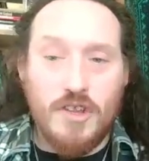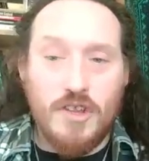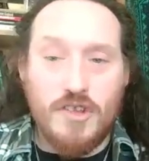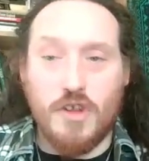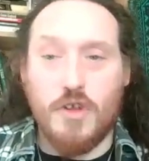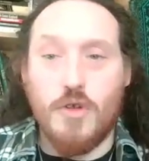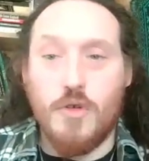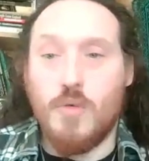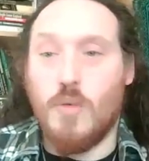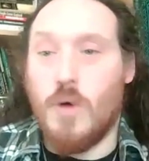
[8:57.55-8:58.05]

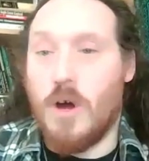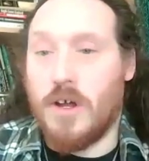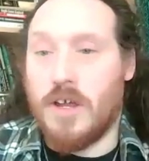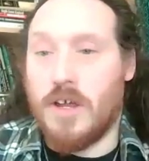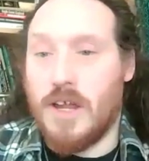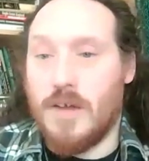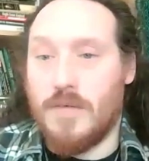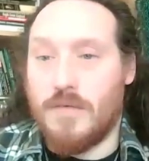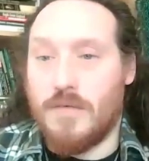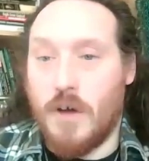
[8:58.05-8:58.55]
two
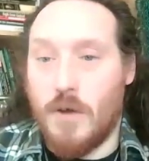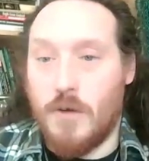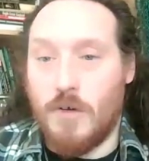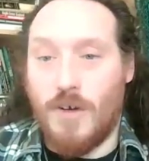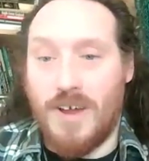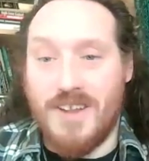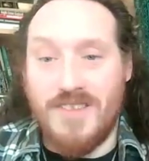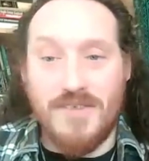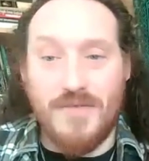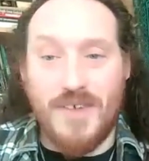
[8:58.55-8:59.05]
working phone
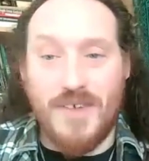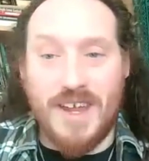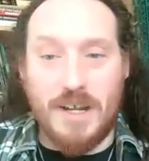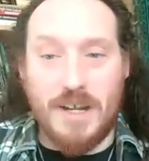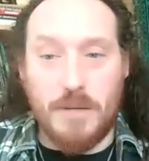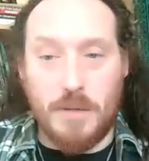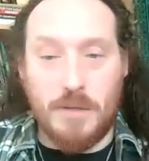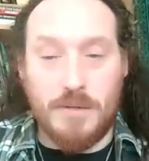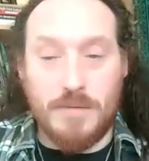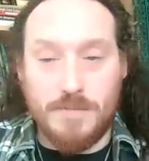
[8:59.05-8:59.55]
lines
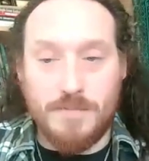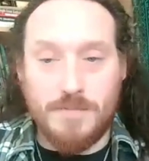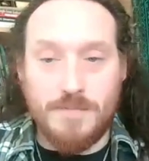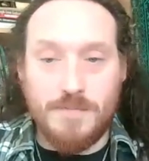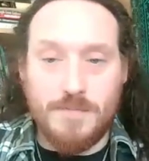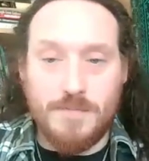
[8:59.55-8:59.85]
available.